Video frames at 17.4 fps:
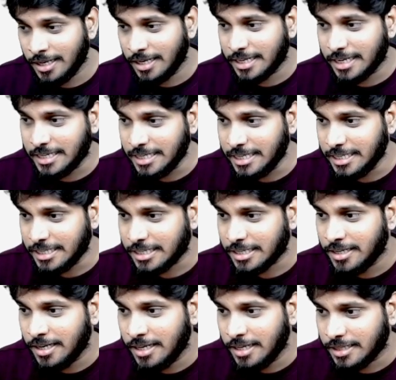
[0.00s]
Getting it?
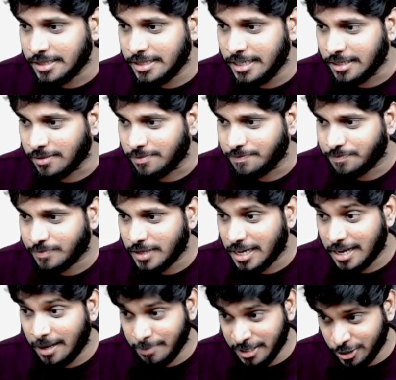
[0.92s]
Then
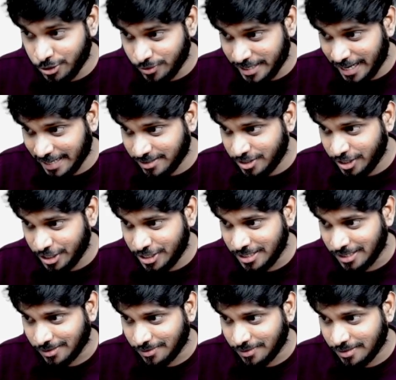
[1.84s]
coming to taxation,